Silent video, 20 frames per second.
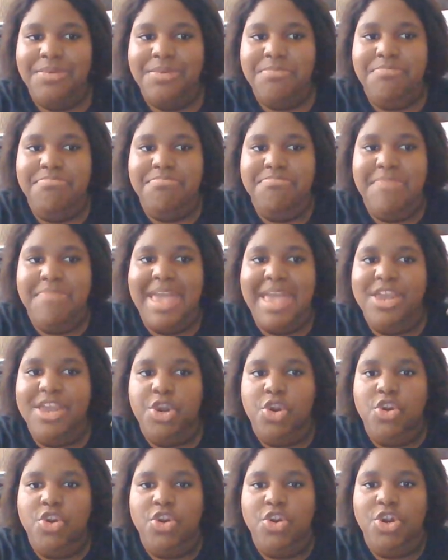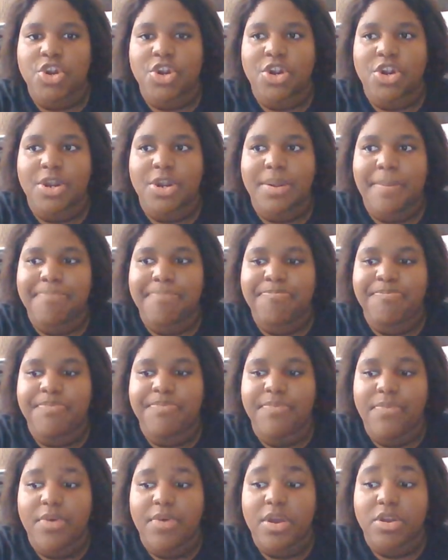made her
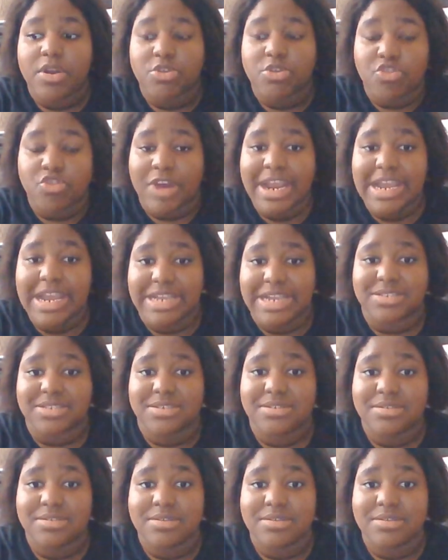great.